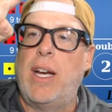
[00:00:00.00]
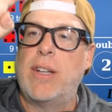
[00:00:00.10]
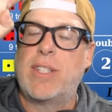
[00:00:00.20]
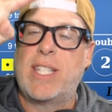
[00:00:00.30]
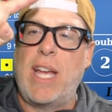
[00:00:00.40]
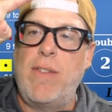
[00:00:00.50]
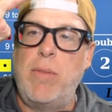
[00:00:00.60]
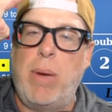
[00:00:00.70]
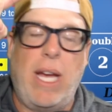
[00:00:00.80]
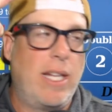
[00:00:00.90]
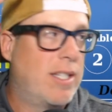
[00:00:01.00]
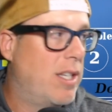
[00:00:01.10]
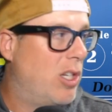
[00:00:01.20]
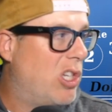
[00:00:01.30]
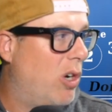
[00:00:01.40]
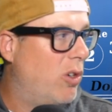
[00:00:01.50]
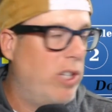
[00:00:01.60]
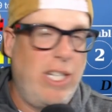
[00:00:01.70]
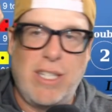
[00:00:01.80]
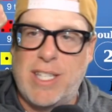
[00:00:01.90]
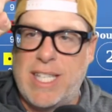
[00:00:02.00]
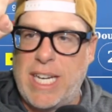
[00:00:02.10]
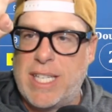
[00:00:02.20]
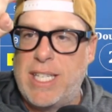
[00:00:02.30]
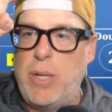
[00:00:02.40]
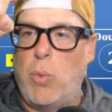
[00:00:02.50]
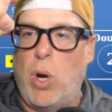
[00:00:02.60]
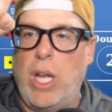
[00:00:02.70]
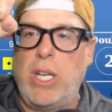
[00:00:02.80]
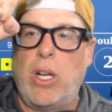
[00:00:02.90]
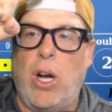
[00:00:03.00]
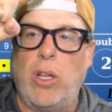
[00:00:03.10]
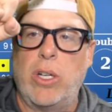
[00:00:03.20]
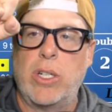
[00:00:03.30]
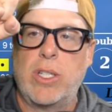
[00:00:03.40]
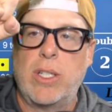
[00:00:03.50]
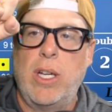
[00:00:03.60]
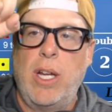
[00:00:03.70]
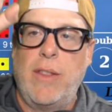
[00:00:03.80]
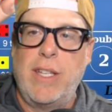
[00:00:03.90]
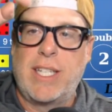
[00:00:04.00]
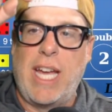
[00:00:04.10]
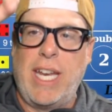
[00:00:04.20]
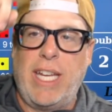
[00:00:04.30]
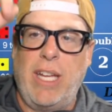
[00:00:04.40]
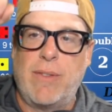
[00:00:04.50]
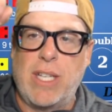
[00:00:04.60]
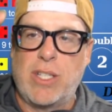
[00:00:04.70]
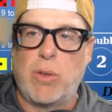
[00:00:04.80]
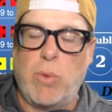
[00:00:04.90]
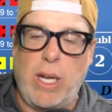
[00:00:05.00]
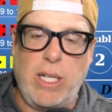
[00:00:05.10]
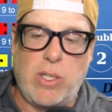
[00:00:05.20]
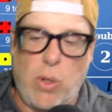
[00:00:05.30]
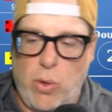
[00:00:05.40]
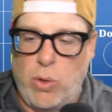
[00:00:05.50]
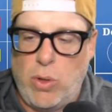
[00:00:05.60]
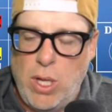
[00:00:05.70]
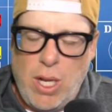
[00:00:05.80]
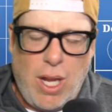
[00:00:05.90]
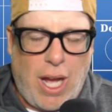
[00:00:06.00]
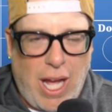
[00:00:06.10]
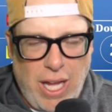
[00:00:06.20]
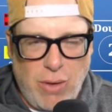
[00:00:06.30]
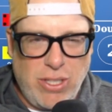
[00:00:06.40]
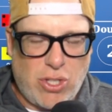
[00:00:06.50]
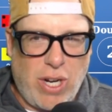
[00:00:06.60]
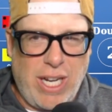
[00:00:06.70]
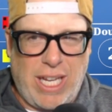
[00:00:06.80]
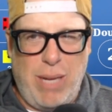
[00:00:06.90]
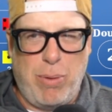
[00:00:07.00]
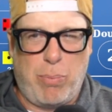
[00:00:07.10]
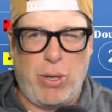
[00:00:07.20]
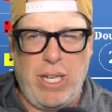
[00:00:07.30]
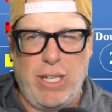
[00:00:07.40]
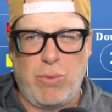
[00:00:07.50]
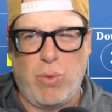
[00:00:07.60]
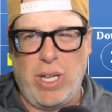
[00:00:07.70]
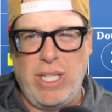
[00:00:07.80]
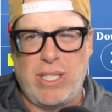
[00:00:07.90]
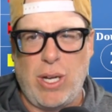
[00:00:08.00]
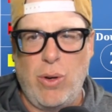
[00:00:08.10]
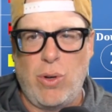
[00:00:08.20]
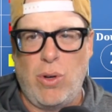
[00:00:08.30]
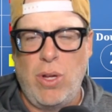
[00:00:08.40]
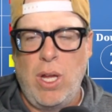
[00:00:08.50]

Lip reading: 7 bets totaling $61. This kind of gives us a running total. I always try to keep a pretty good running total